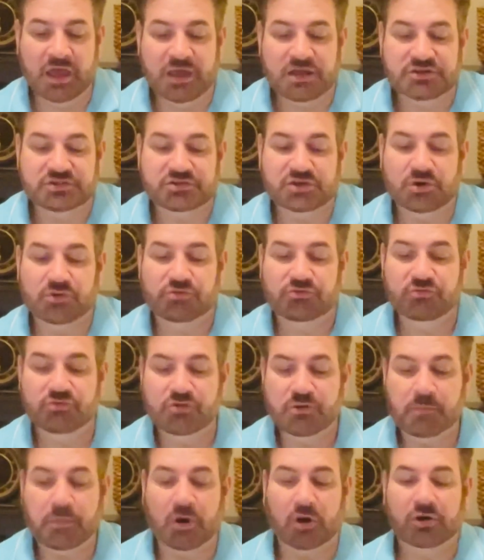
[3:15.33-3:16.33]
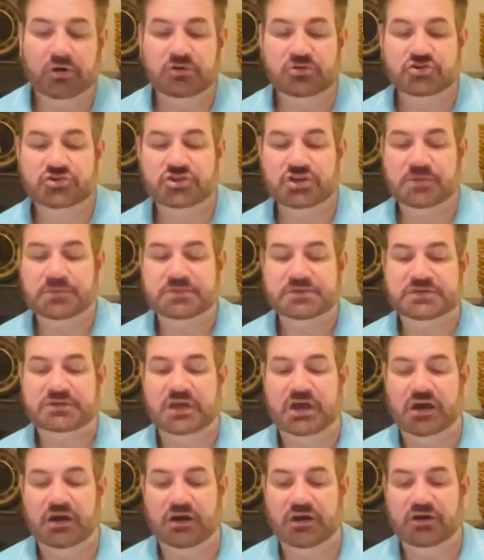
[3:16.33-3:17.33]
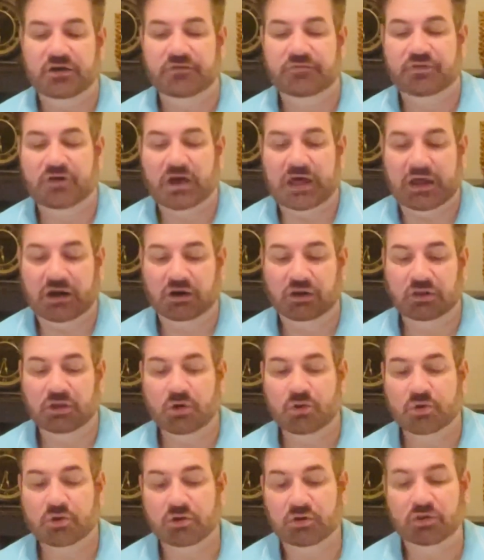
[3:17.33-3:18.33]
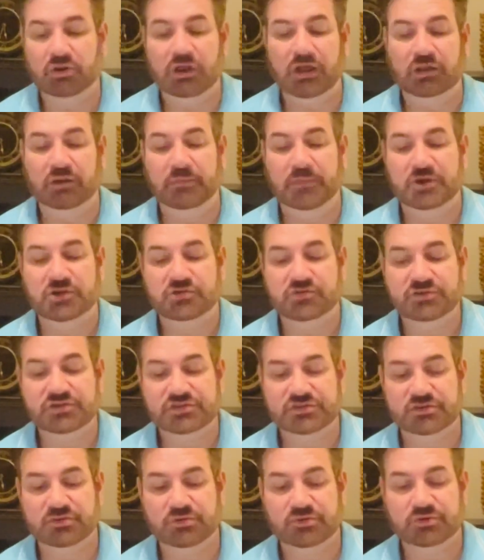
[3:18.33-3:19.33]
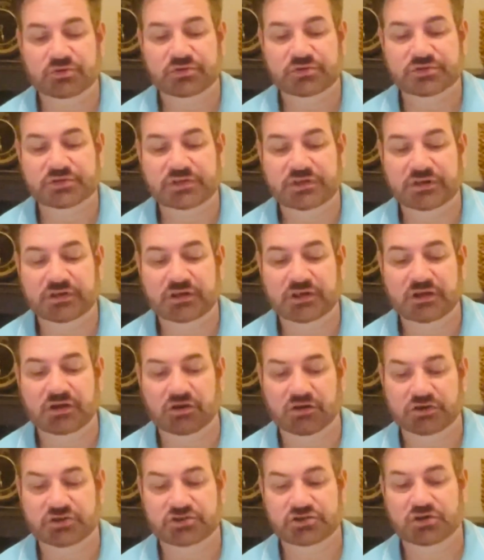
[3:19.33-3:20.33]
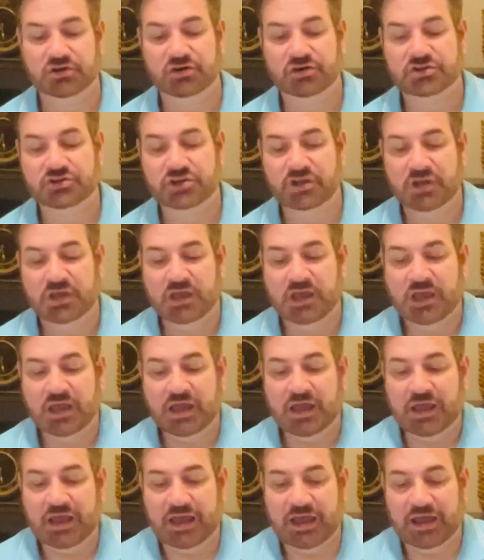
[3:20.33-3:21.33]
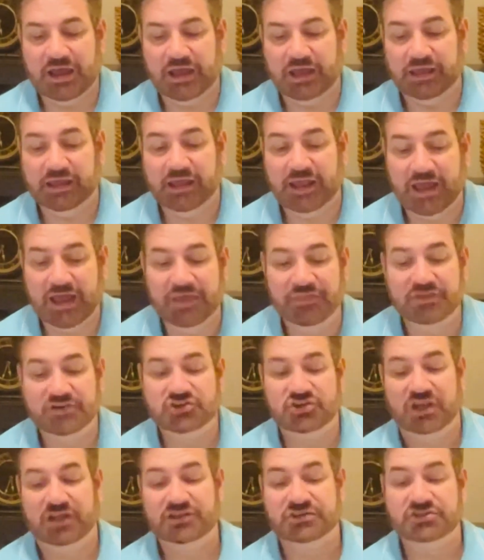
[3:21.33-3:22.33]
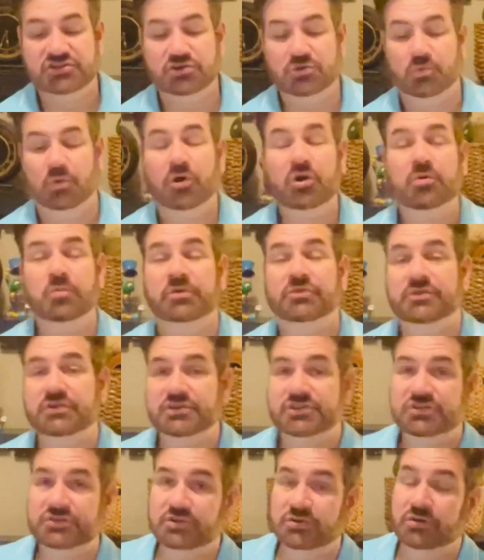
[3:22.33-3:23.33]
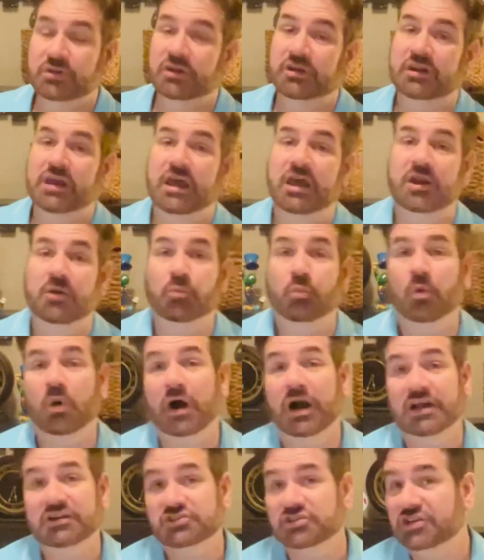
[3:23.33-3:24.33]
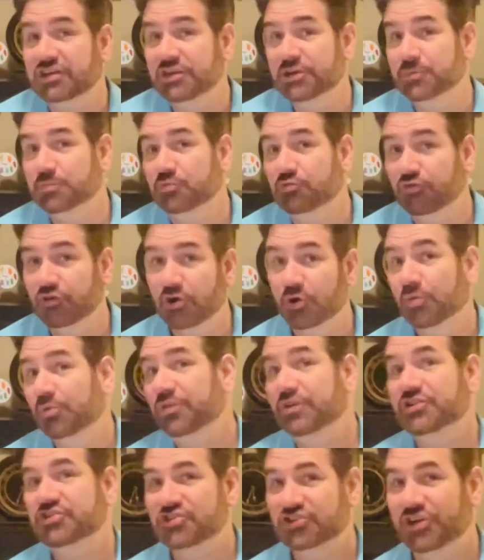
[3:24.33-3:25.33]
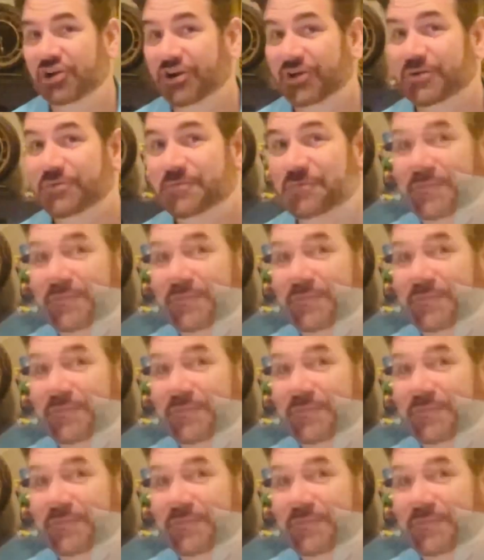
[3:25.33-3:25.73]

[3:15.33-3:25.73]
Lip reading: So, through the partnerships of our local elementary schools and our church, I had the chance to work with this student and watch him grow this year.